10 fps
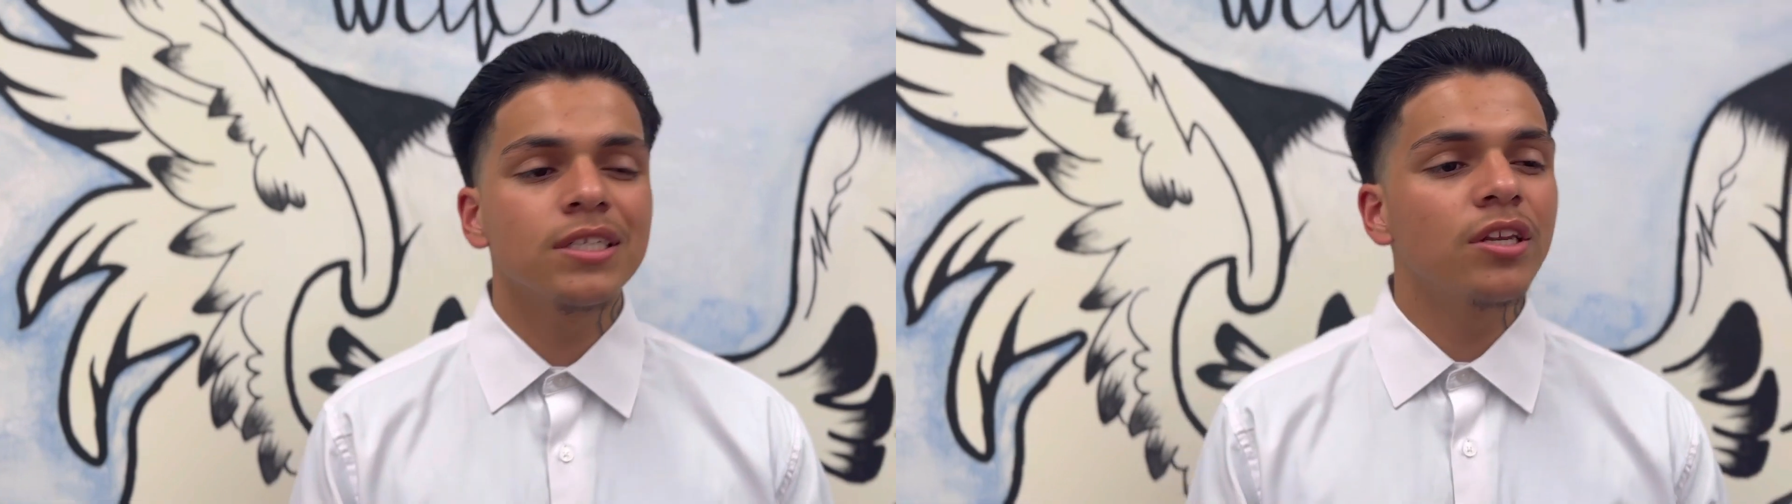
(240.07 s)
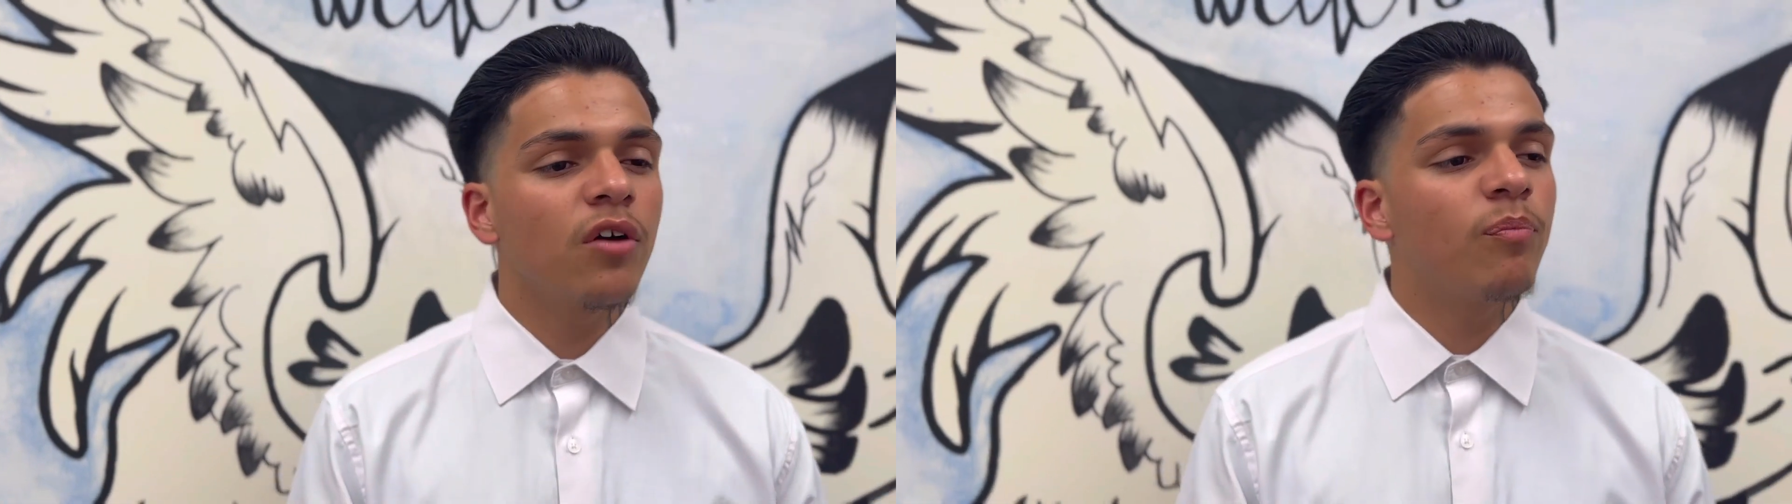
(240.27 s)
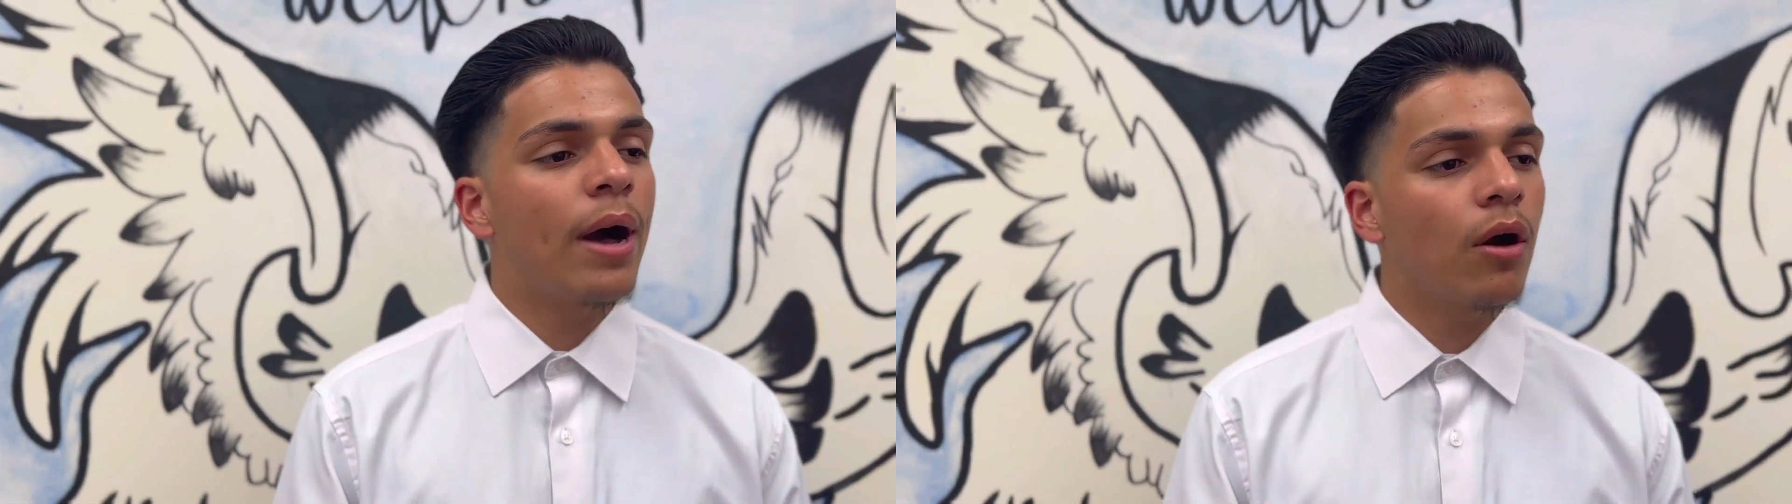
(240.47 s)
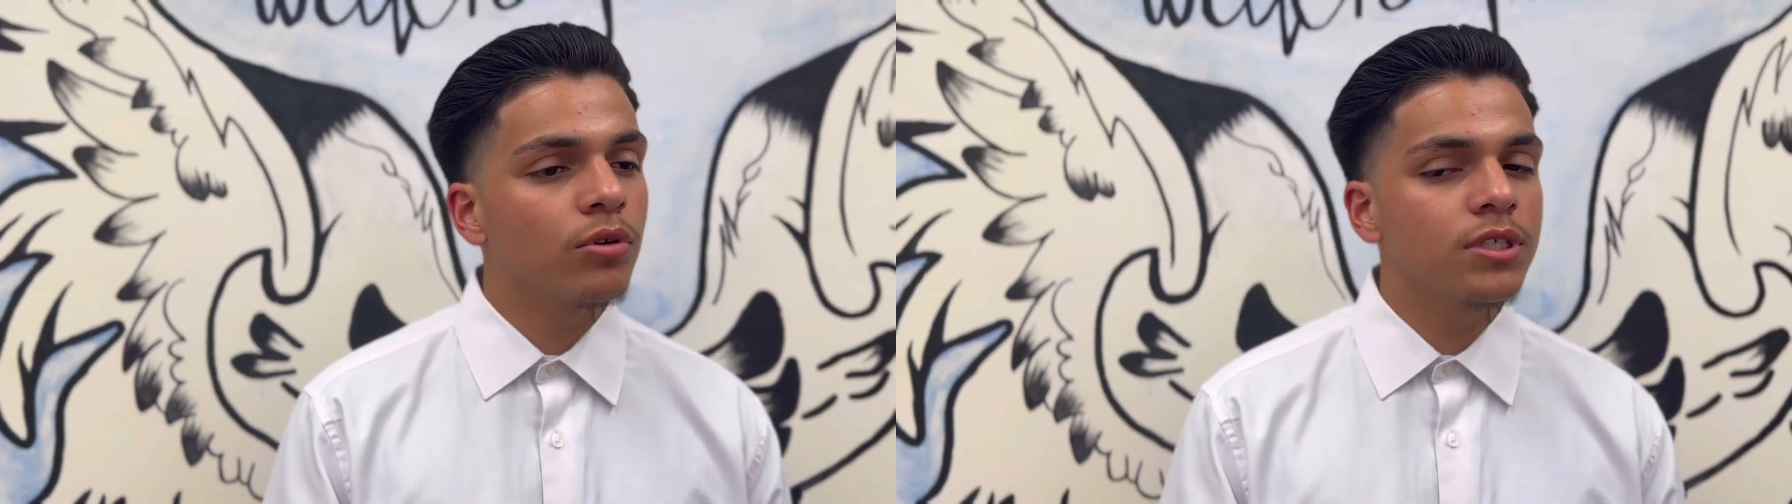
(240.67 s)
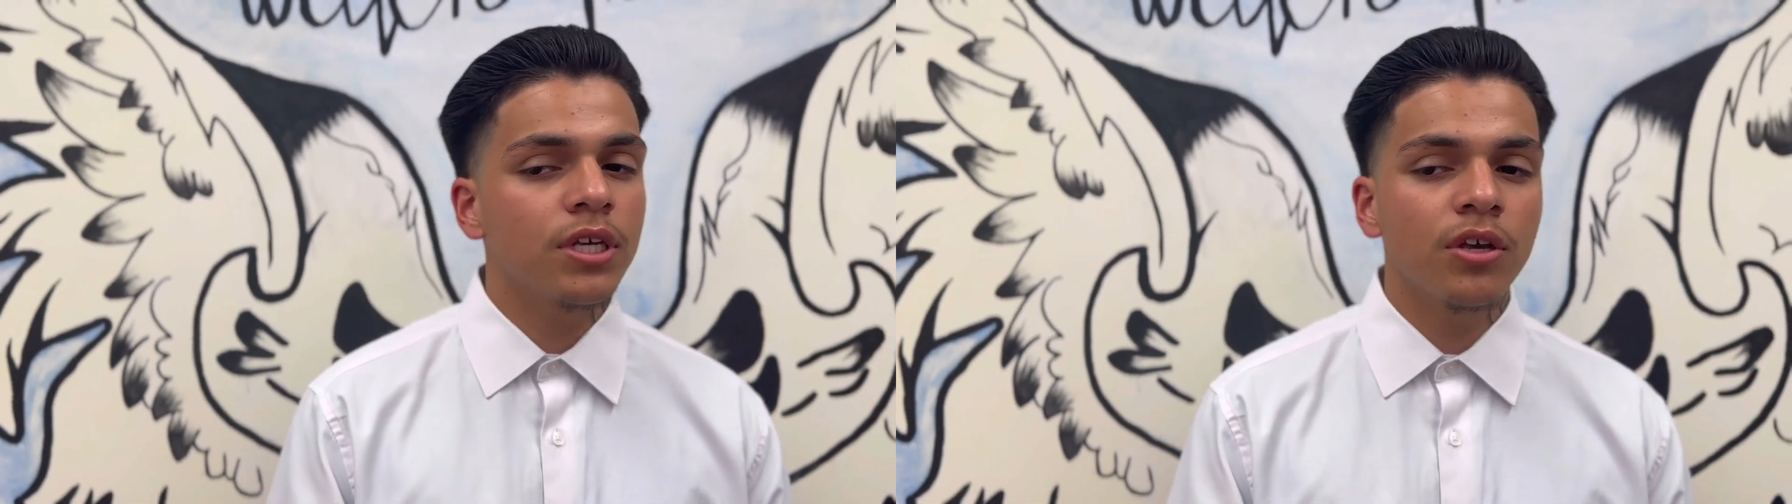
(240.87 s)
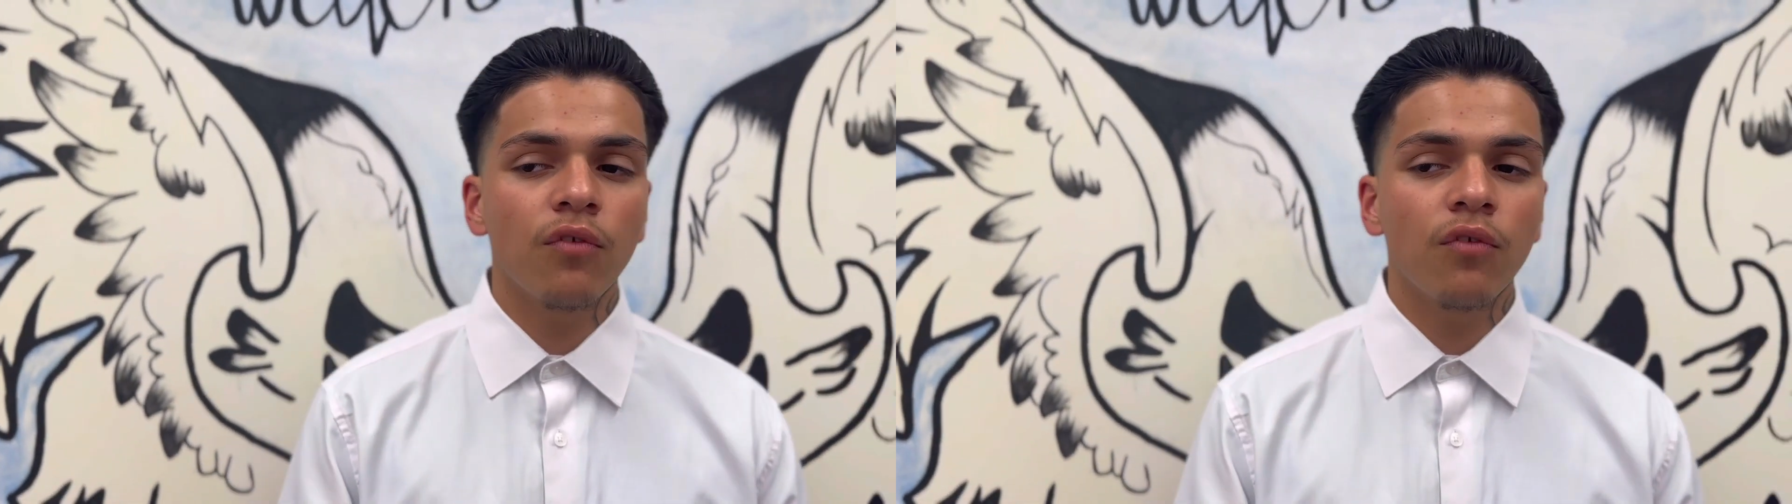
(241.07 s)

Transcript: enough power to kill